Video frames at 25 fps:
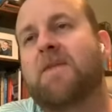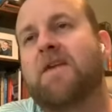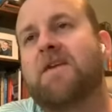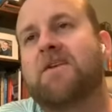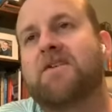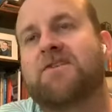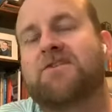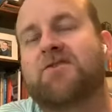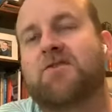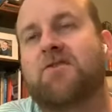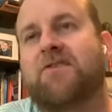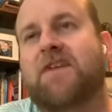
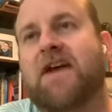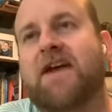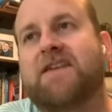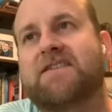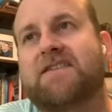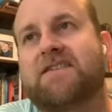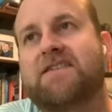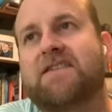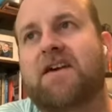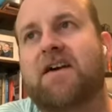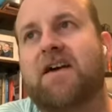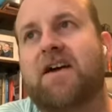so
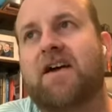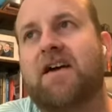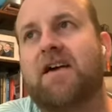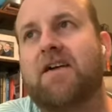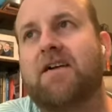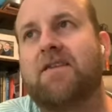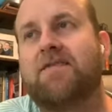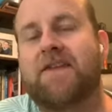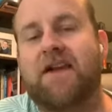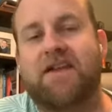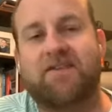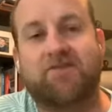that's
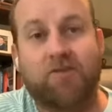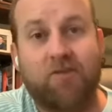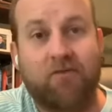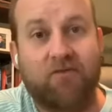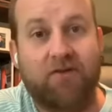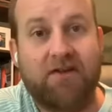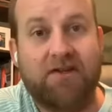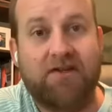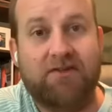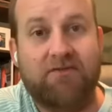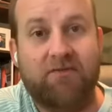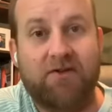what
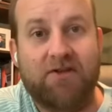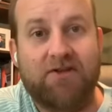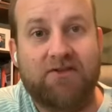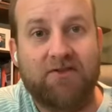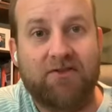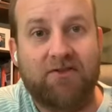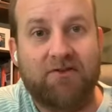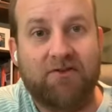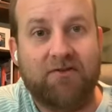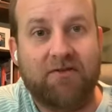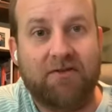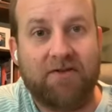we
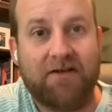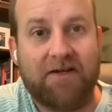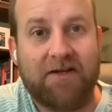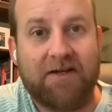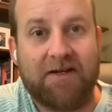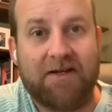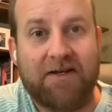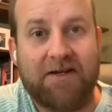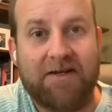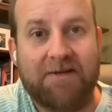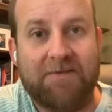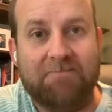do.
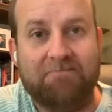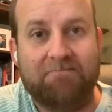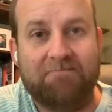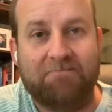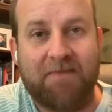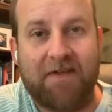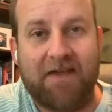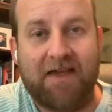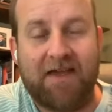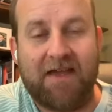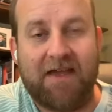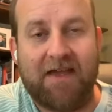
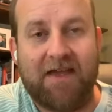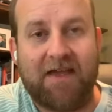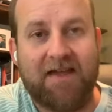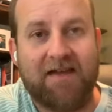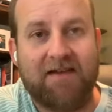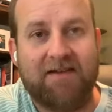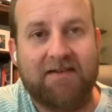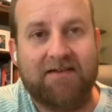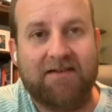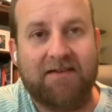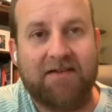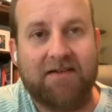
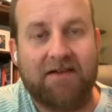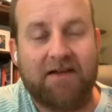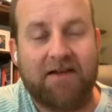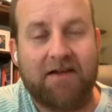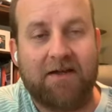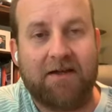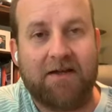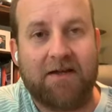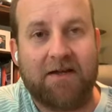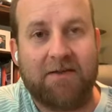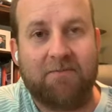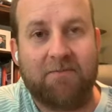And
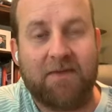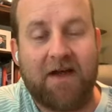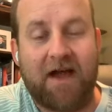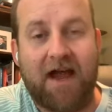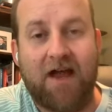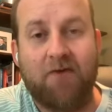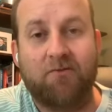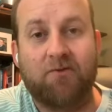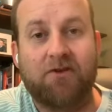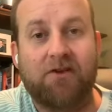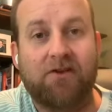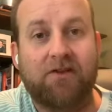
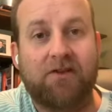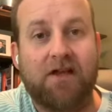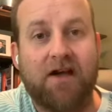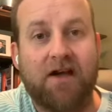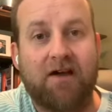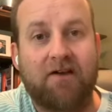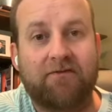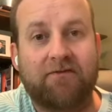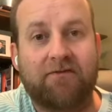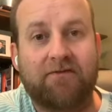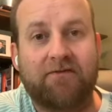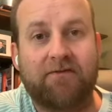I would
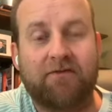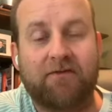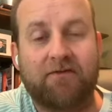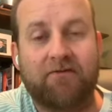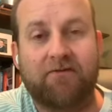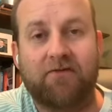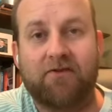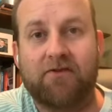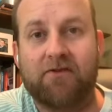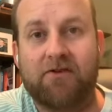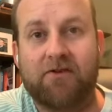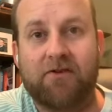love
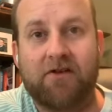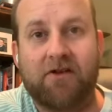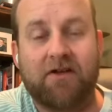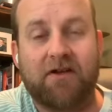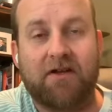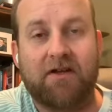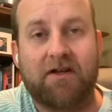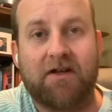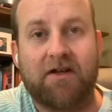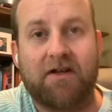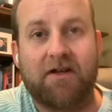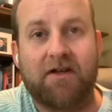
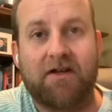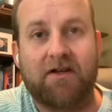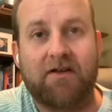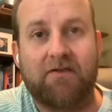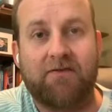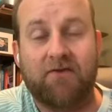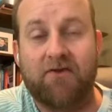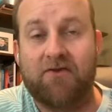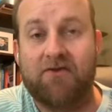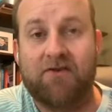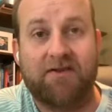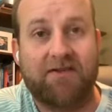for
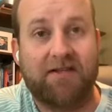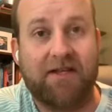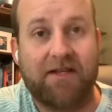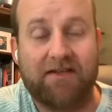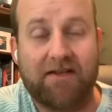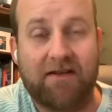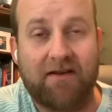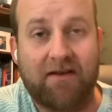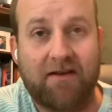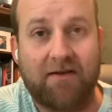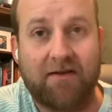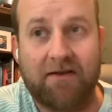you to take
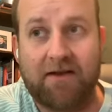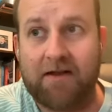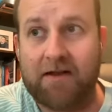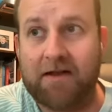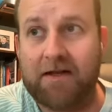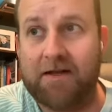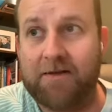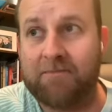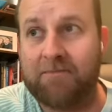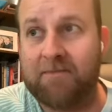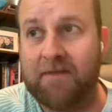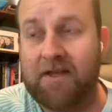that
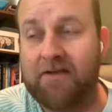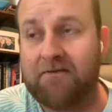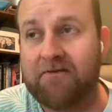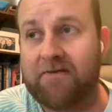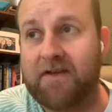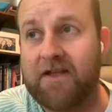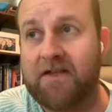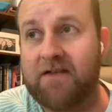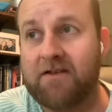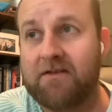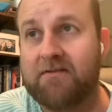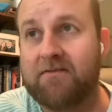on. If
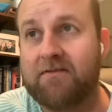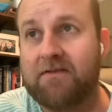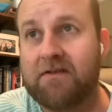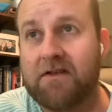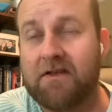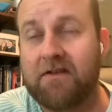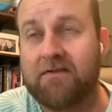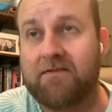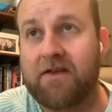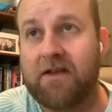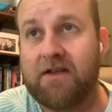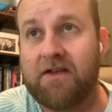I
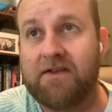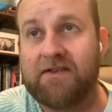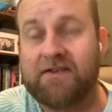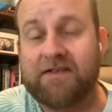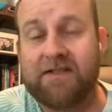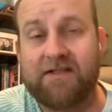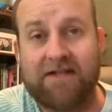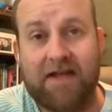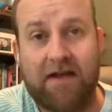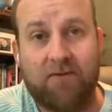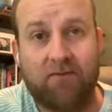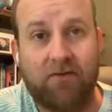could
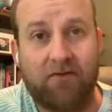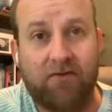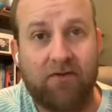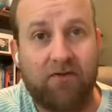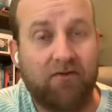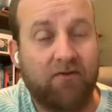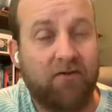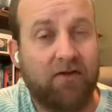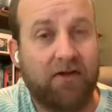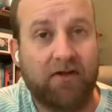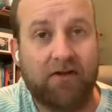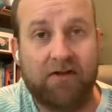sit down with
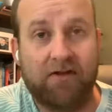you,